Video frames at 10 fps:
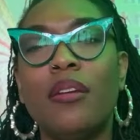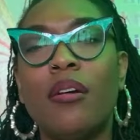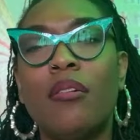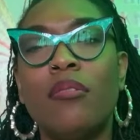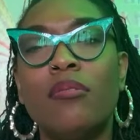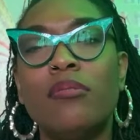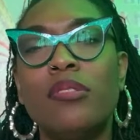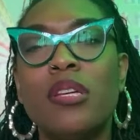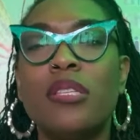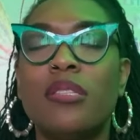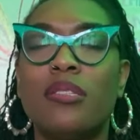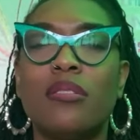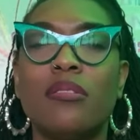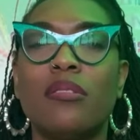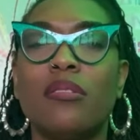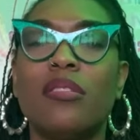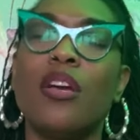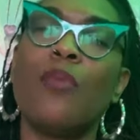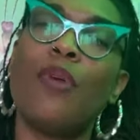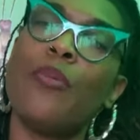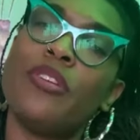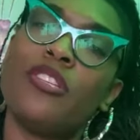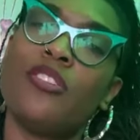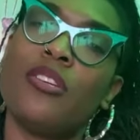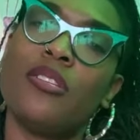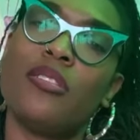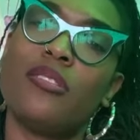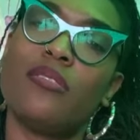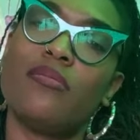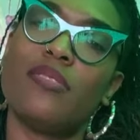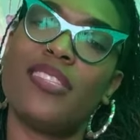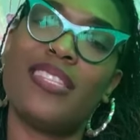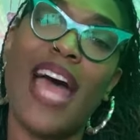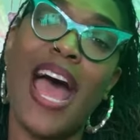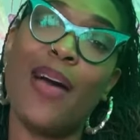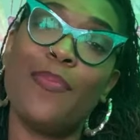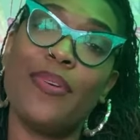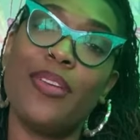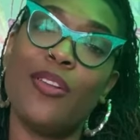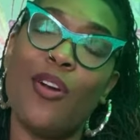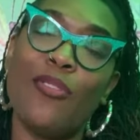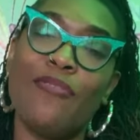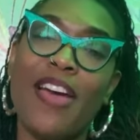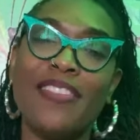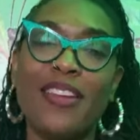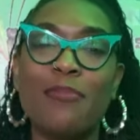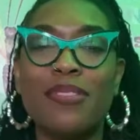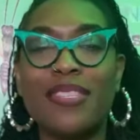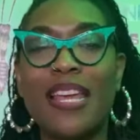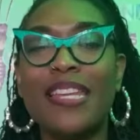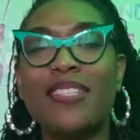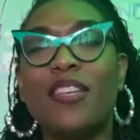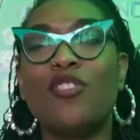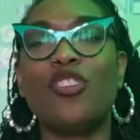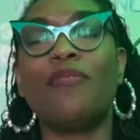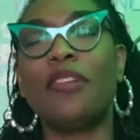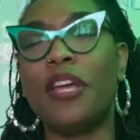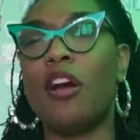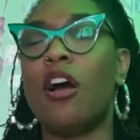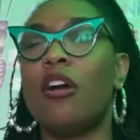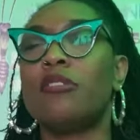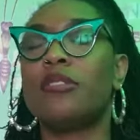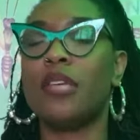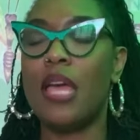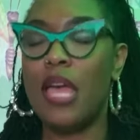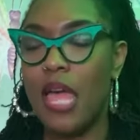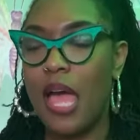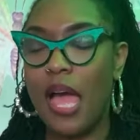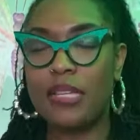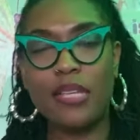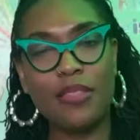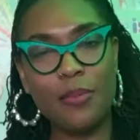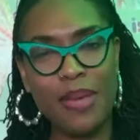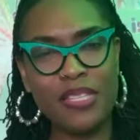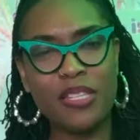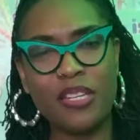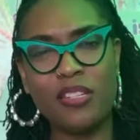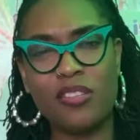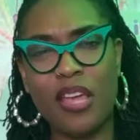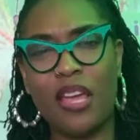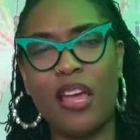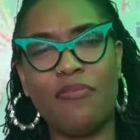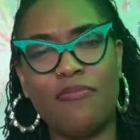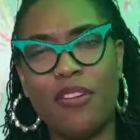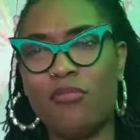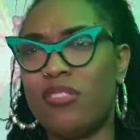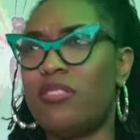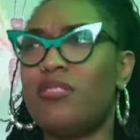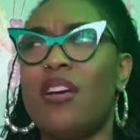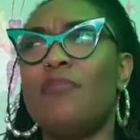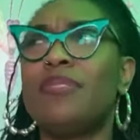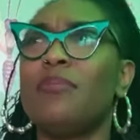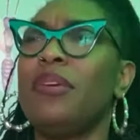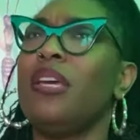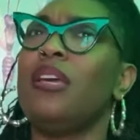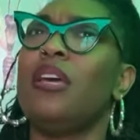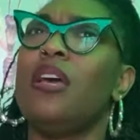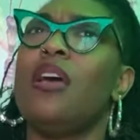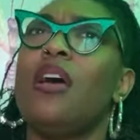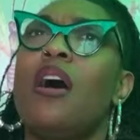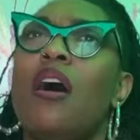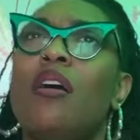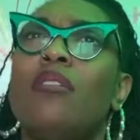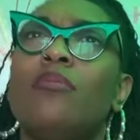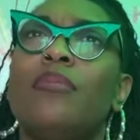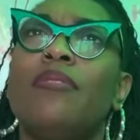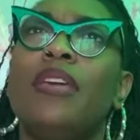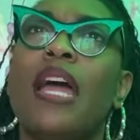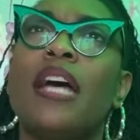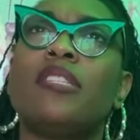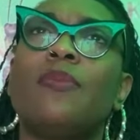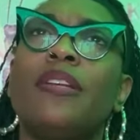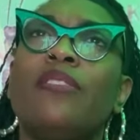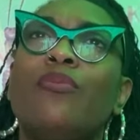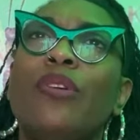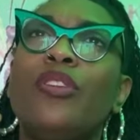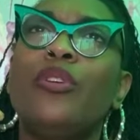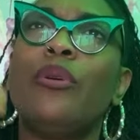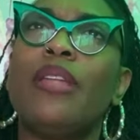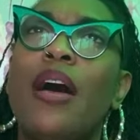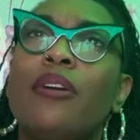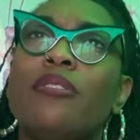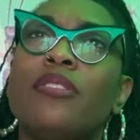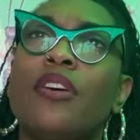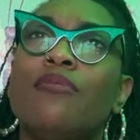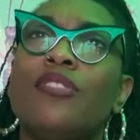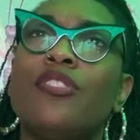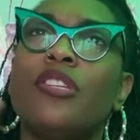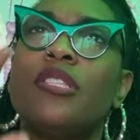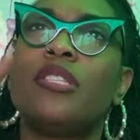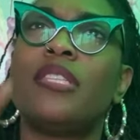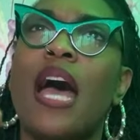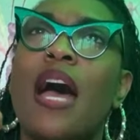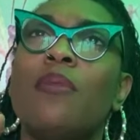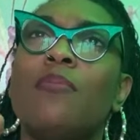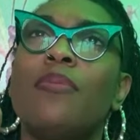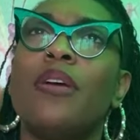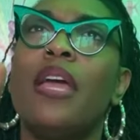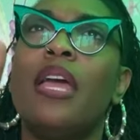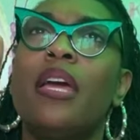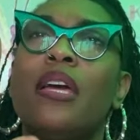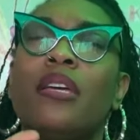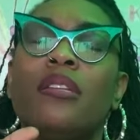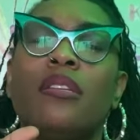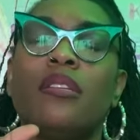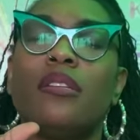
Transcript: know, just took a moment to just stop? You know, the fact that I'm steady shuffling cards, I just got the message that I felt just come to me of the aspect of when do you allow yourself to just stop and